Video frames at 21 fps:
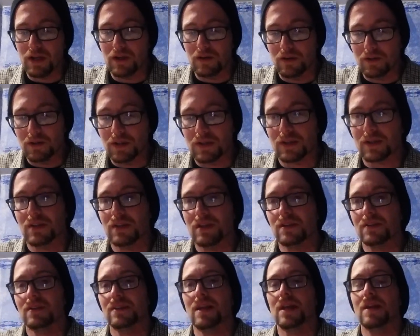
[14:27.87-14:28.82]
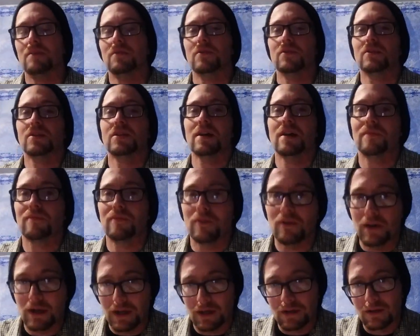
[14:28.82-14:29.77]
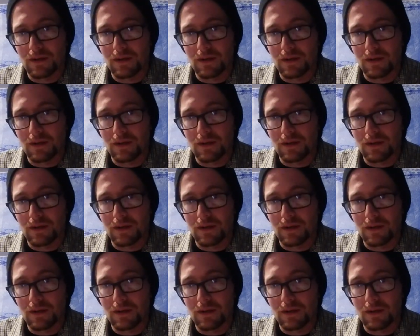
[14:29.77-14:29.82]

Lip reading: illnesses they were suffering.